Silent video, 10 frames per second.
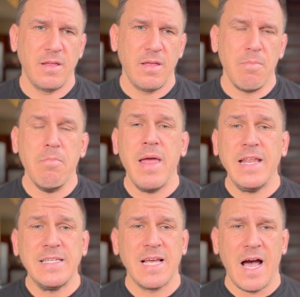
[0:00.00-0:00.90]

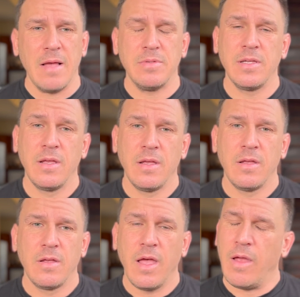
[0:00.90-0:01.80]
Many times,
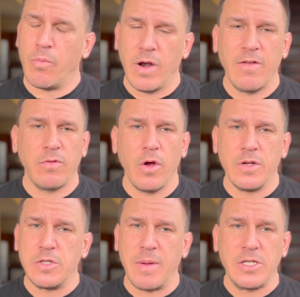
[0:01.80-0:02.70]
and what I've learned,
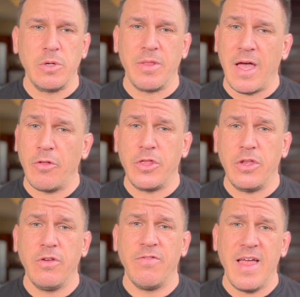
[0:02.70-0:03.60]
especially with Healthy
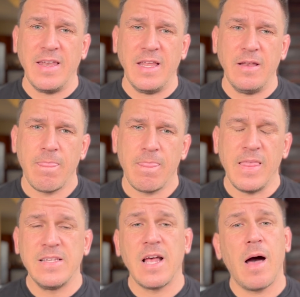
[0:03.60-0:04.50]
You vending,
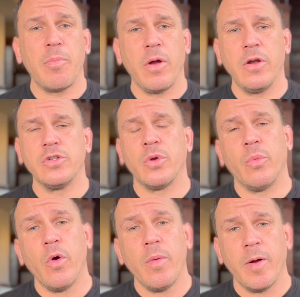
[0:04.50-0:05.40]
these operators are
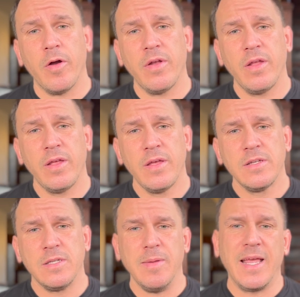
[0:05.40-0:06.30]
rumored
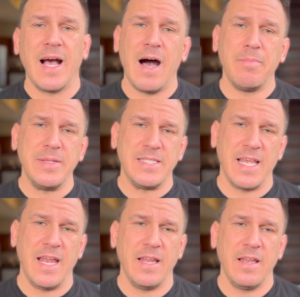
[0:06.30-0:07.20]
to be
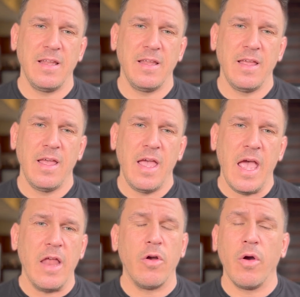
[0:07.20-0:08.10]
compensated
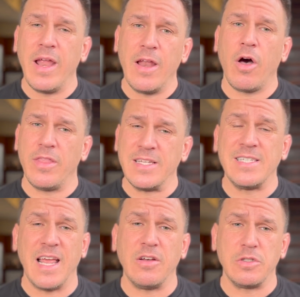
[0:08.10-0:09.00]
and are in on the
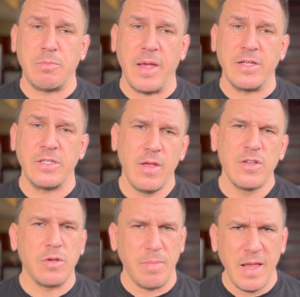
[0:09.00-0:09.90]
sales pitch.
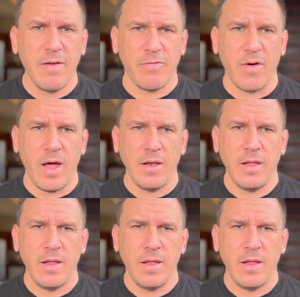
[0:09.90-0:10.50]
So be upfront,